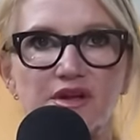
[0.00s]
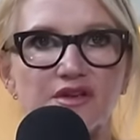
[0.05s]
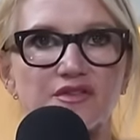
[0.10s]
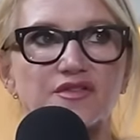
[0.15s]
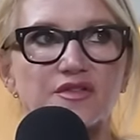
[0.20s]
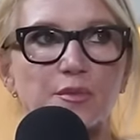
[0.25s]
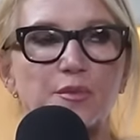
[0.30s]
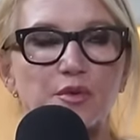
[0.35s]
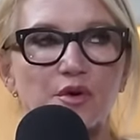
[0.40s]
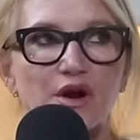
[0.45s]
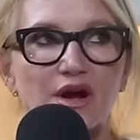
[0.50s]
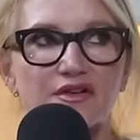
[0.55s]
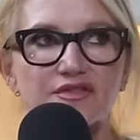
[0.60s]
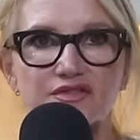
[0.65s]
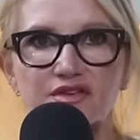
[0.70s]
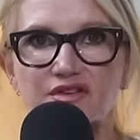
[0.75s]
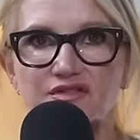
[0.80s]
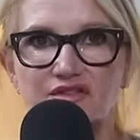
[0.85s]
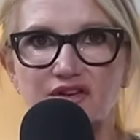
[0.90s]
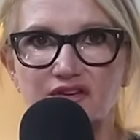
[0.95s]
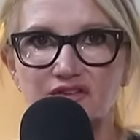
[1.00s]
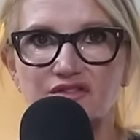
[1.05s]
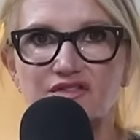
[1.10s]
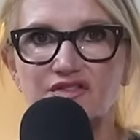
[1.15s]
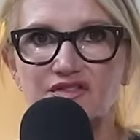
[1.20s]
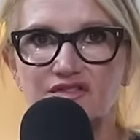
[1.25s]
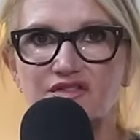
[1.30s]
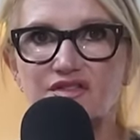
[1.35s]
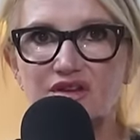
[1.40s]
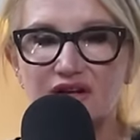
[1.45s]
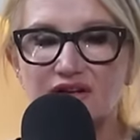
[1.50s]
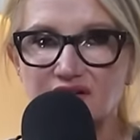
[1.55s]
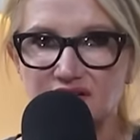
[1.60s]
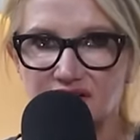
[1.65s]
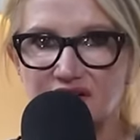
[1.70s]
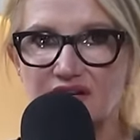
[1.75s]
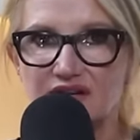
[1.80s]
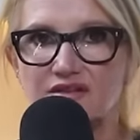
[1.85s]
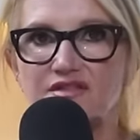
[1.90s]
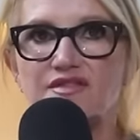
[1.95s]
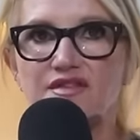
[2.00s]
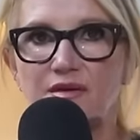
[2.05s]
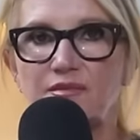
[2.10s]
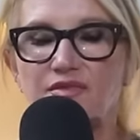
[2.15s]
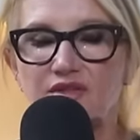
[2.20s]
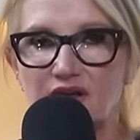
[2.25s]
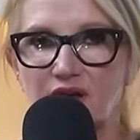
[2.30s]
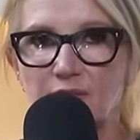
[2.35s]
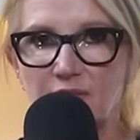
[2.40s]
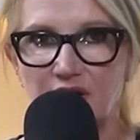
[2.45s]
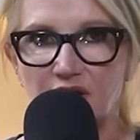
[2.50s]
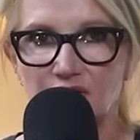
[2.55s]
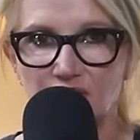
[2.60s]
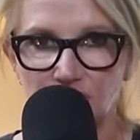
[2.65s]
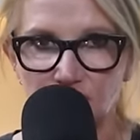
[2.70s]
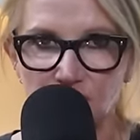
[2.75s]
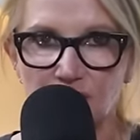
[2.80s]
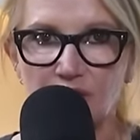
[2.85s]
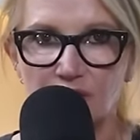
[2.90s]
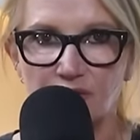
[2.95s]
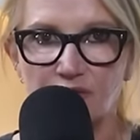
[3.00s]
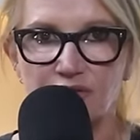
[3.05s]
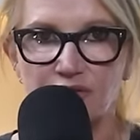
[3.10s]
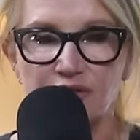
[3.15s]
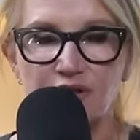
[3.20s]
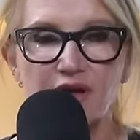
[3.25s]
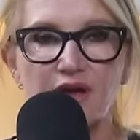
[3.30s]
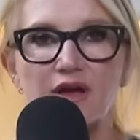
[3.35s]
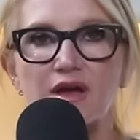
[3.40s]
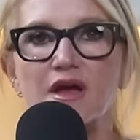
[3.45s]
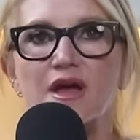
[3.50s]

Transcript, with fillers: because the process is stunting something about your growth.